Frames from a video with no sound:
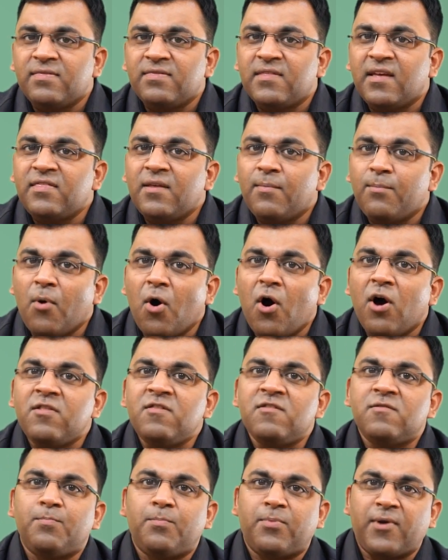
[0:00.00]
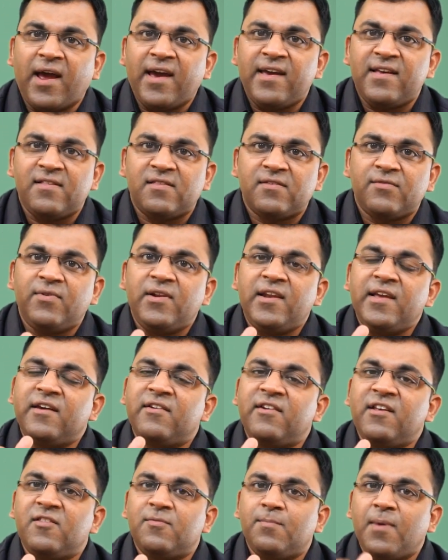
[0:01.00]
then the bond's price will
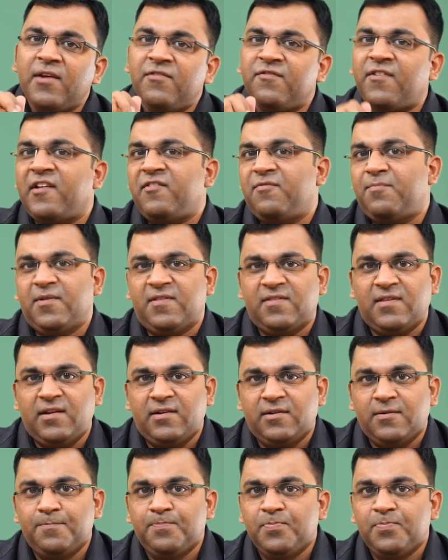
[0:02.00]
increase by 5%.